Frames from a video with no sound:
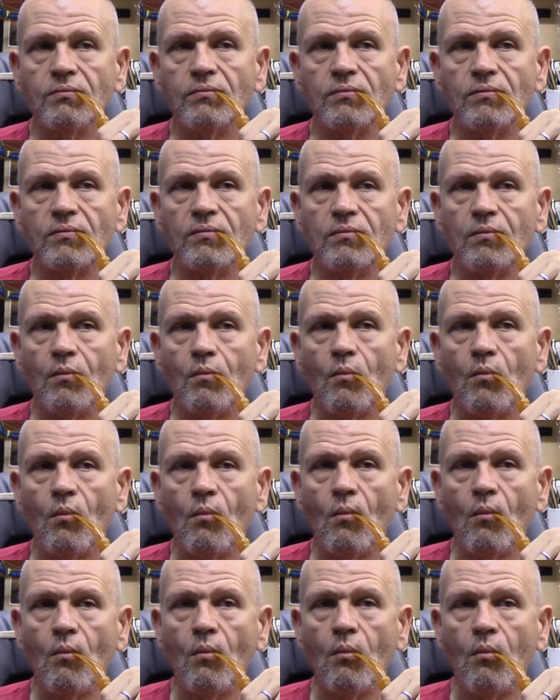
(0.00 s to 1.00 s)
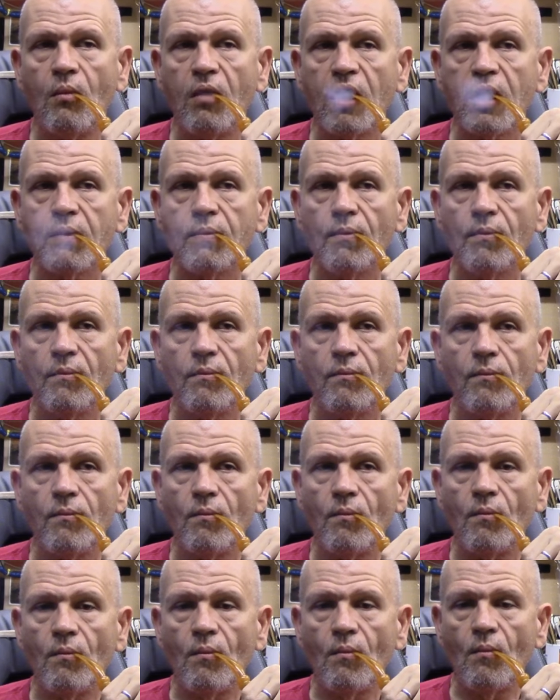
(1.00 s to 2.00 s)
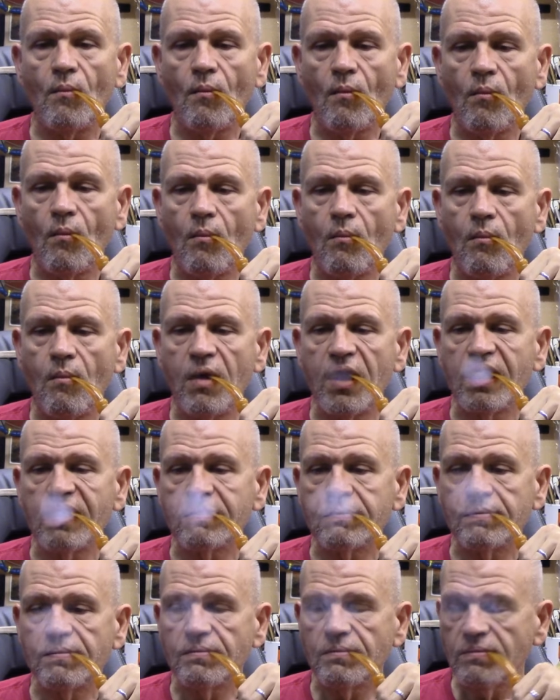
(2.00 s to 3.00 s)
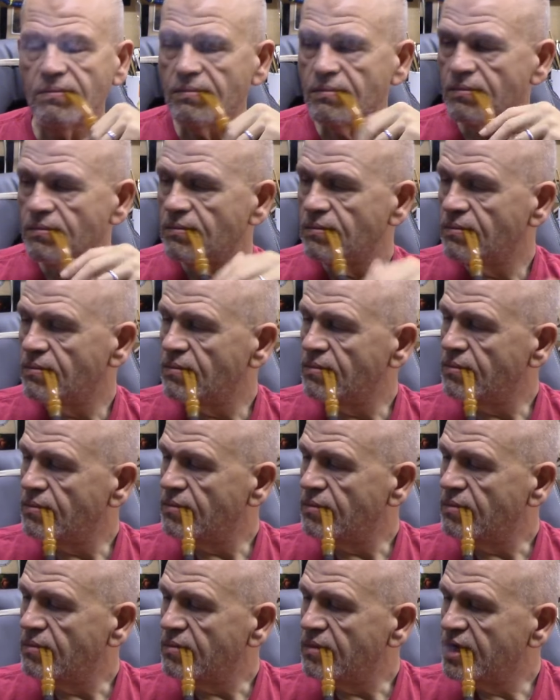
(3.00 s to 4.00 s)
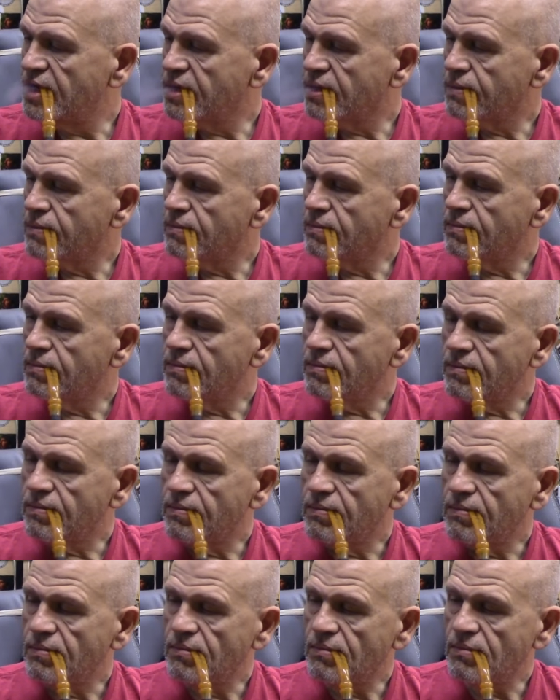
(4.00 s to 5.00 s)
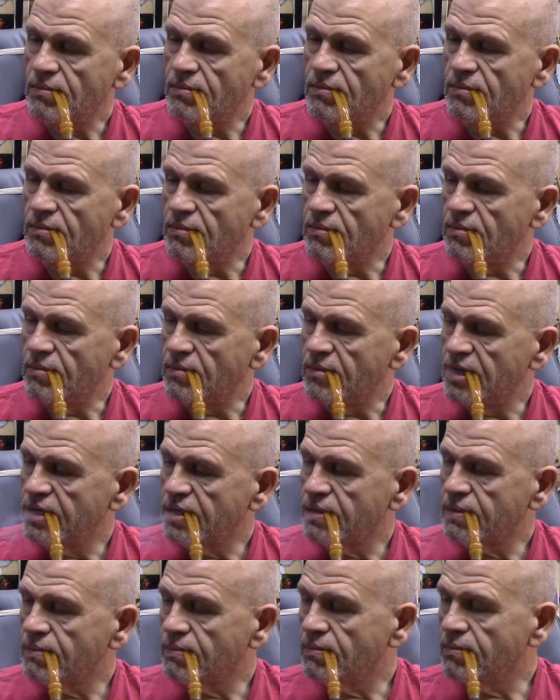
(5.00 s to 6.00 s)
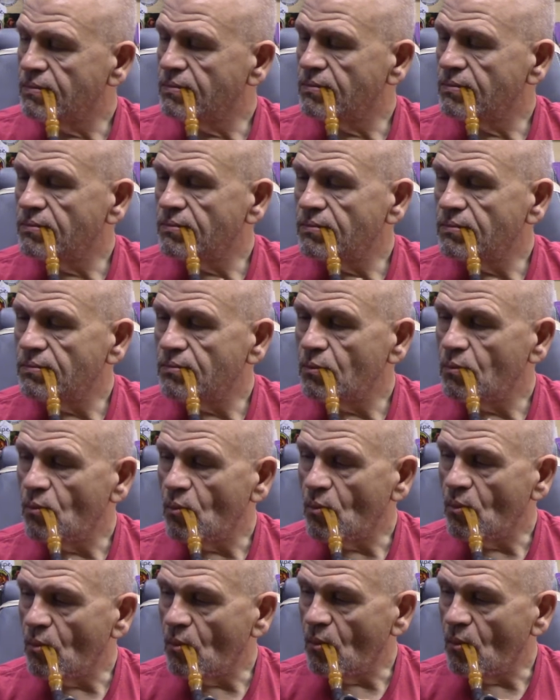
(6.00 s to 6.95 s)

(no one is talking)